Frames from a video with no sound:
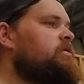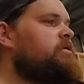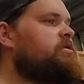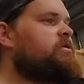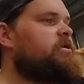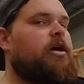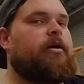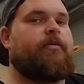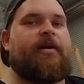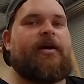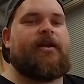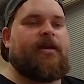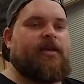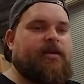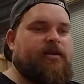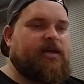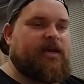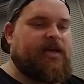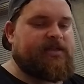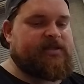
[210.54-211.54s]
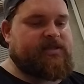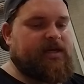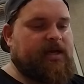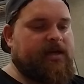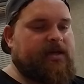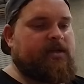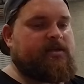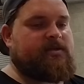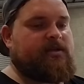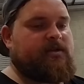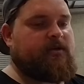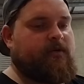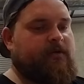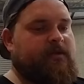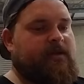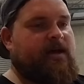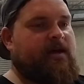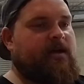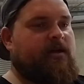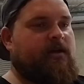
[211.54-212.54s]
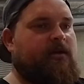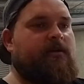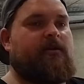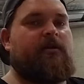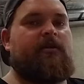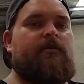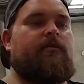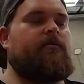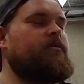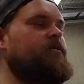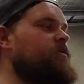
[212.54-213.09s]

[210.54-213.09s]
So I'm going to get stuck into doing that, and